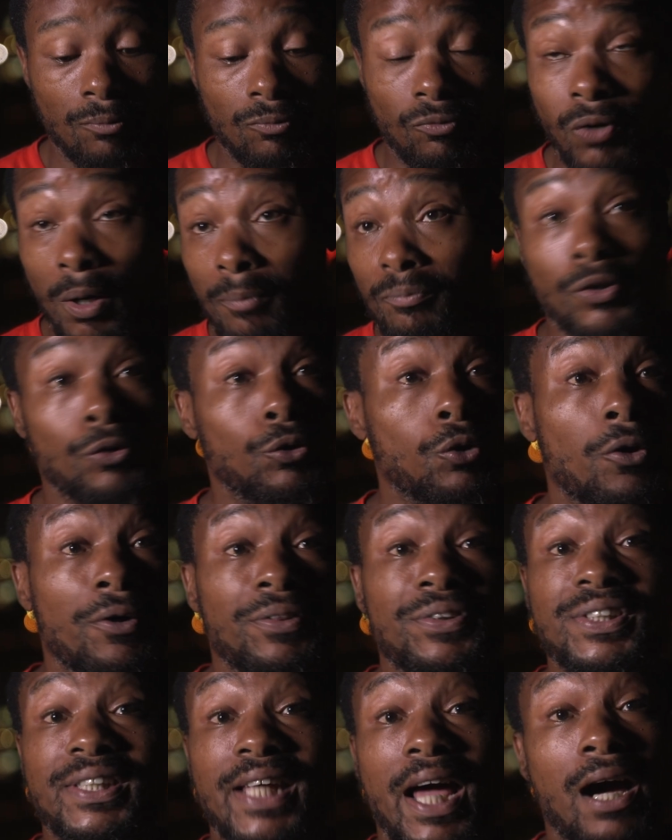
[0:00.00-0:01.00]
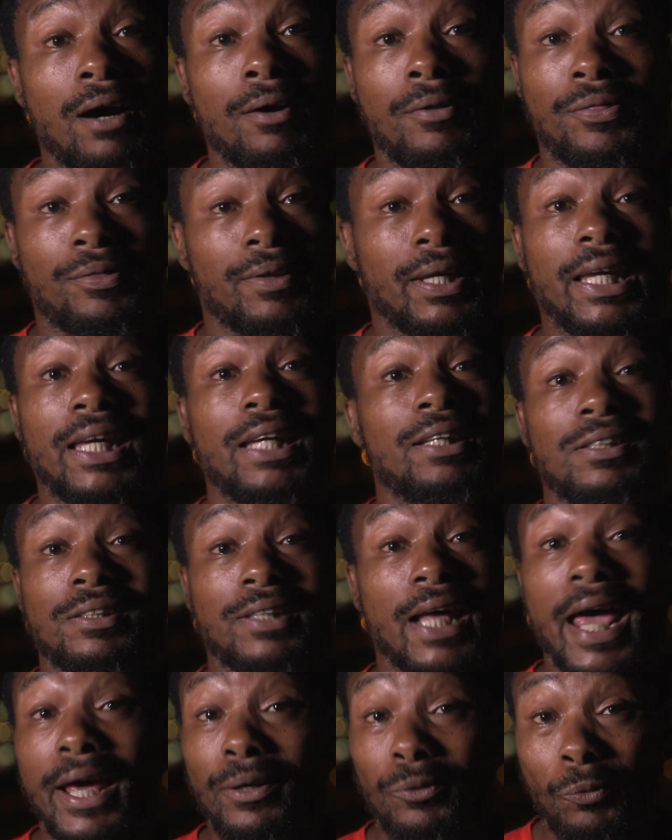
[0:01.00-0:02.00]
from the north, south,
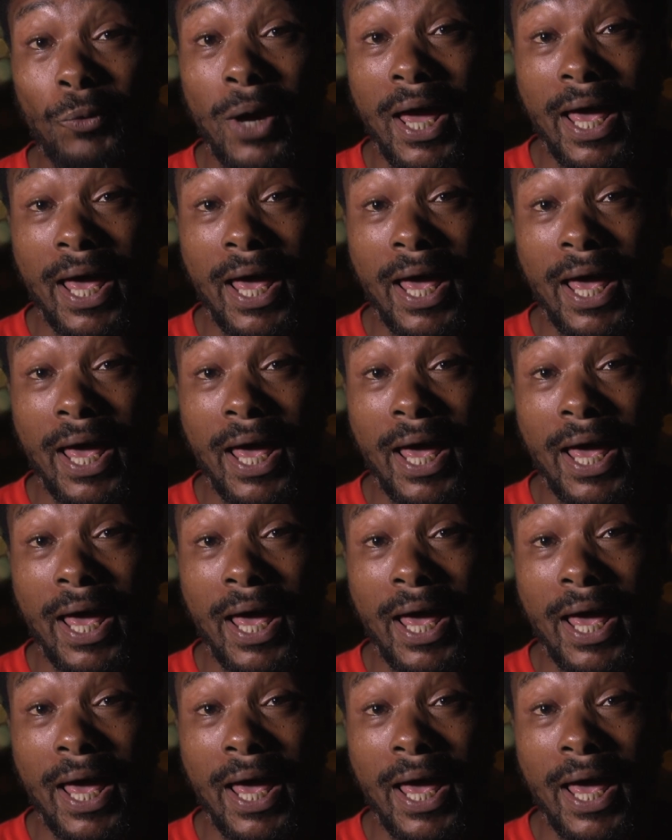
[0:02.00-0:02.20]
east, and